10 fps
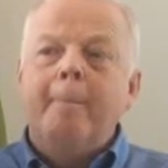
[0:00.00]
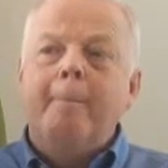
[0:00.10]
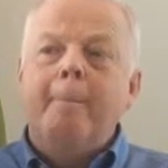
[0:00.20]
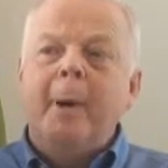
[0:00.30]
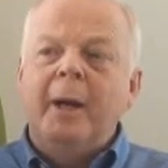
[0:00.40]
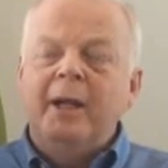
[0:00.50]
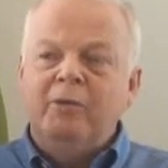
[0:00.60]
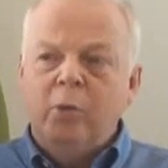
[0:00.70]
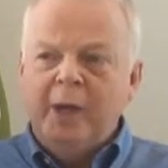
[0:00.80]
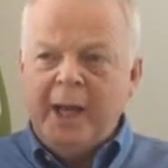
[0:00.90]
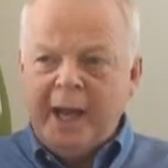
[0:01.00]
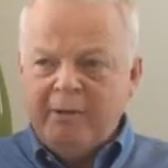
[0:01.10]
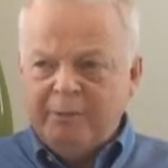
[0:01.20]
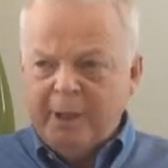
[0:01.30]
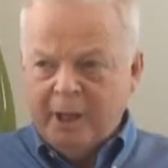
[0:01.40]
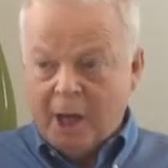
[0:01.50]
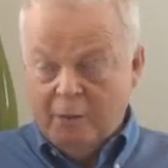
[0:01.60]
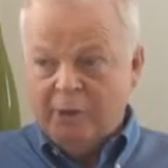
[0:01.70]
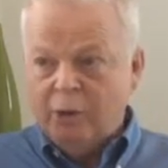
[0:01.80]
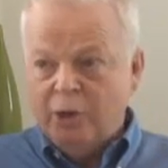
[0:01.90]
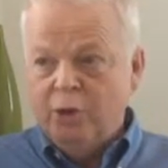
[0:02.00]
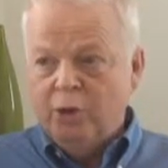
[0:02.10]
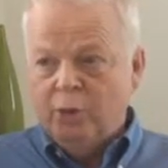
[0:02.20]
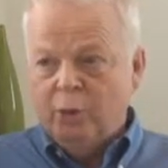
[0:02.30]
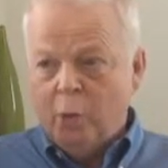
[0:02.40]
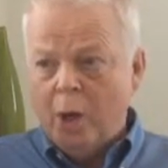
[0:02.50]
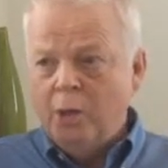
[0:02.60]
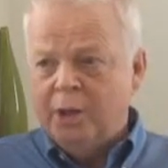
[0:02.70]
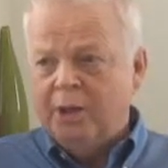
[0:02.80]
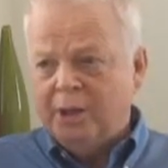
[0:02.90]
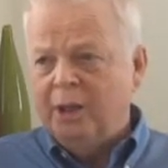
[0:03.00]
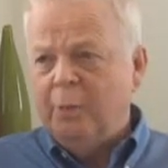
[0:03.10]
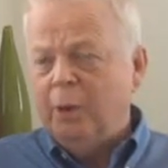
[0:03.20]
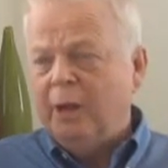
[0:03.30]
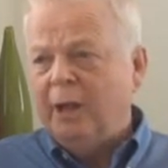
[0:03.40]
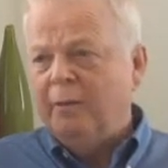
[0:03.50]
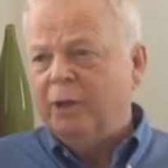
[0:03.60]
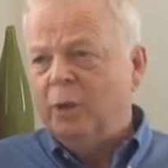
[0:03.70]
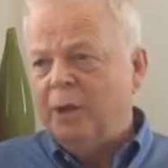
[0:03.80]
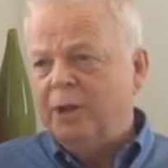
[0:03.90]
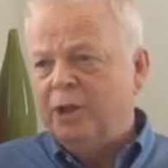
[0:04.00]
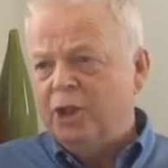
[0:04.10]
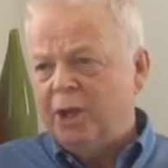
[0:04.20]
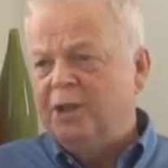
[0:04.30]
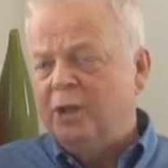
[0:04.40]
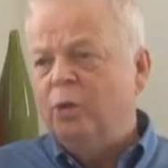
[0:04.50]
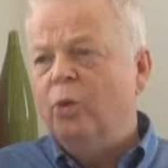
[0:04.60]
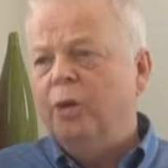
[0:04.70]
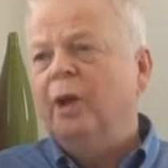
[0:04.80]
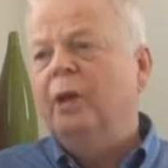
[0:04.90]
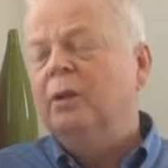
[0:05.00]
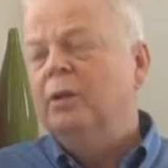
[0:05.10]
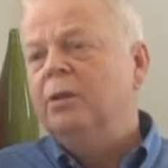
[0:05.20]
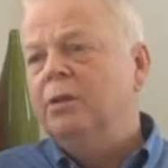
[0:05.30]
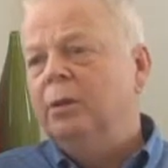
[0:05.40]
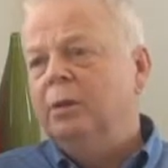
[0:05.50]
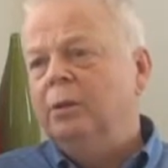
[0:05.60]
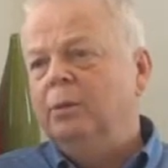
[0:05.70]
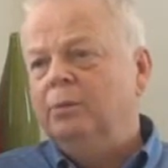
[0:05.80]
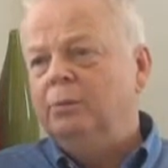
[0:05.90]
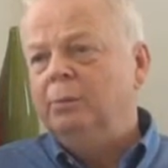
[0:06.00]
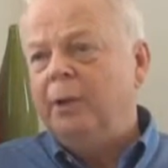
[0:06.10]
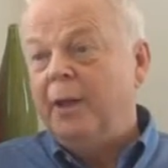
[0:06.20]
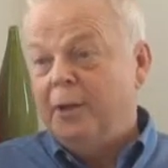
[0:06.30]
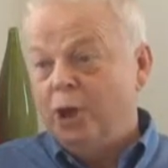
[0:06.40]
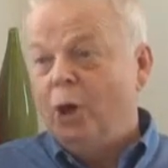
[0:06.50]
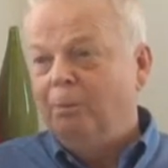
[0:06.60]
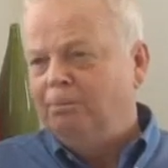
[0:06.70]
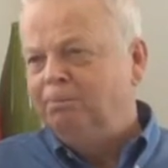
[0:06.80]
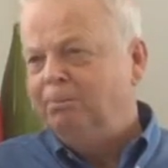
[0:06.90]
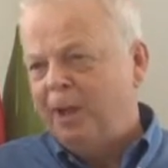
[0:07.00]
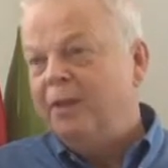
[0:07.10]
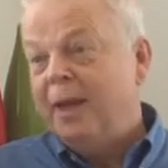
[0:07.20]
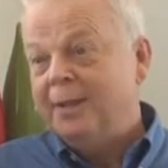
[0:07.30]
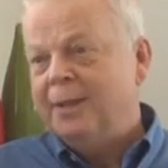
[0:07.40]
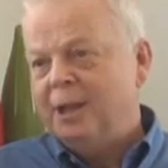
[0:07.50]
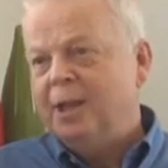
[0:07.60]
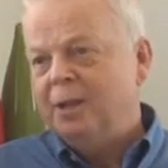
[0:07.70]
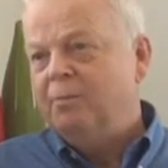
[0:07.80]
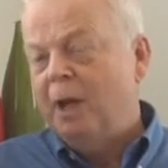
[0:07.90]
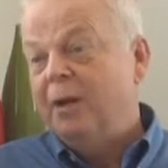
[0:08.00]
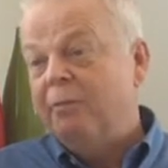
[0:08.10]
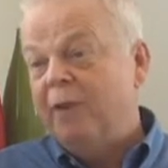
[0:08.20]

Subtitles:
But if we have been overquoting, deliberately overquoting just in order to get the job, then that's an